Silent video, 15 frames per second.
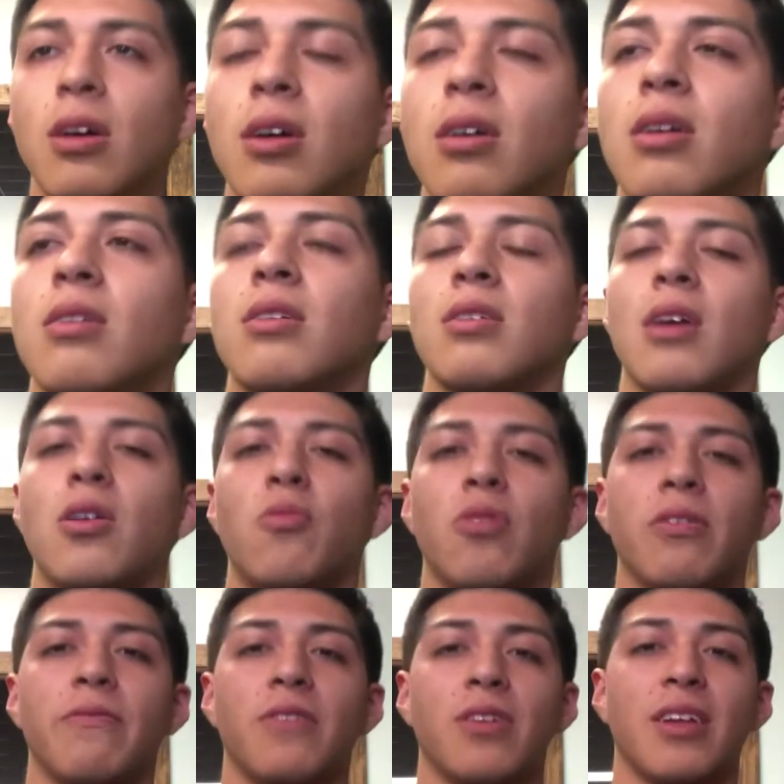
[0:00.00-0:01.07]
I don't
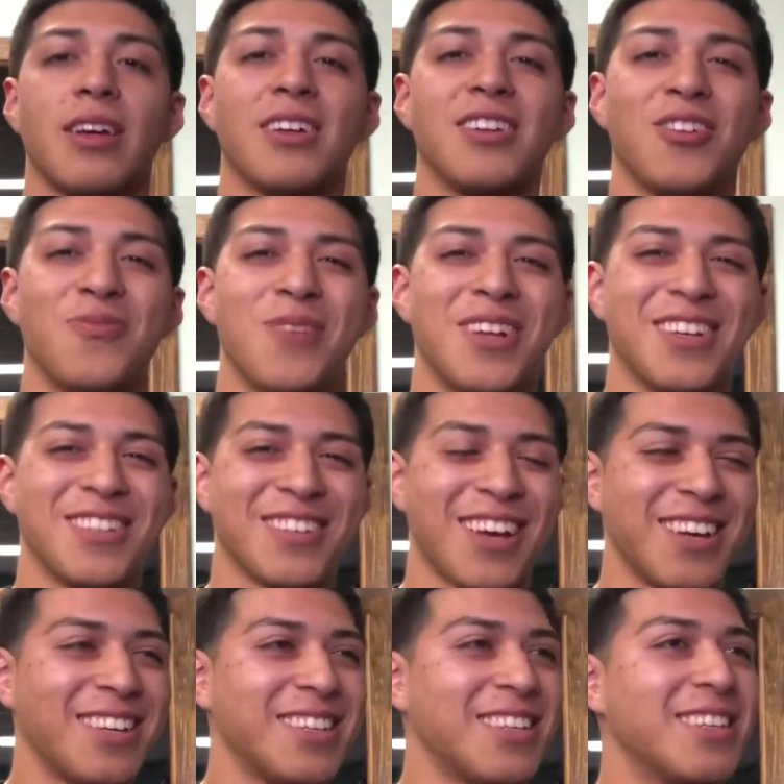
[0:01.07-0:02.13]
want to feel like a little bit
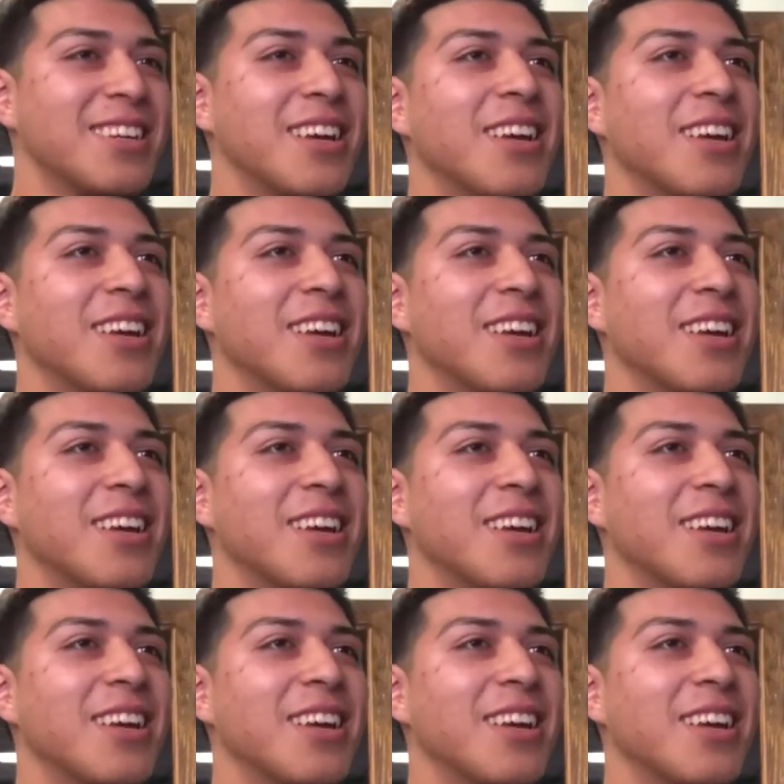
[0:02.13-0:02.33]
anxiety.